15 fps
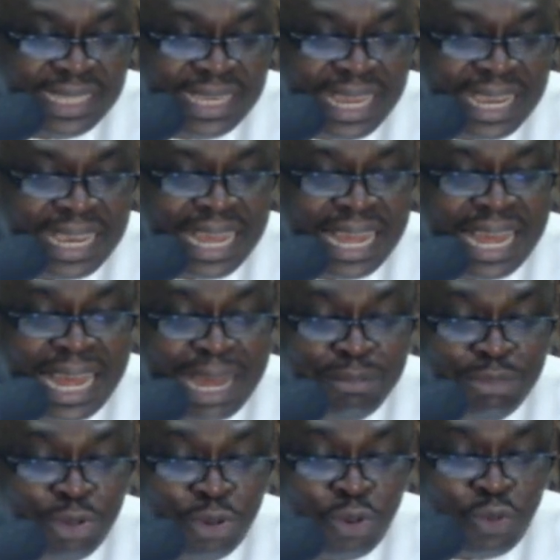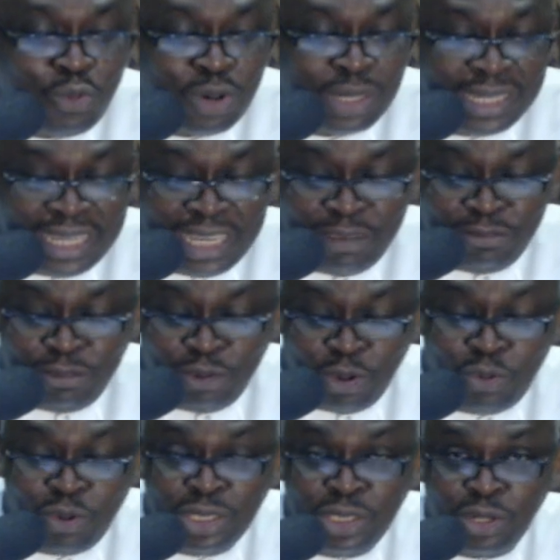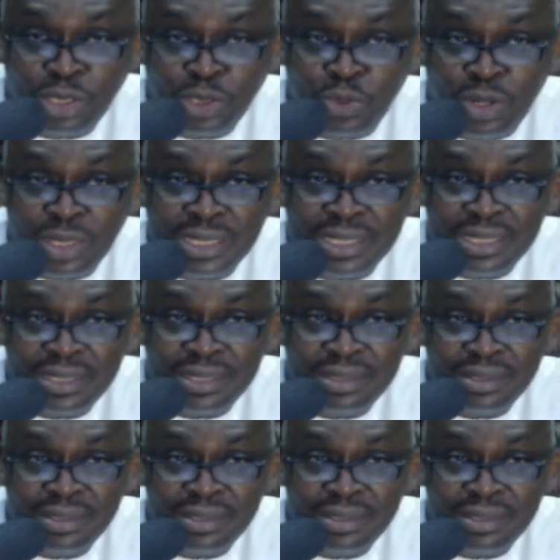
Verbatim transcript: they can have no one if no one does what?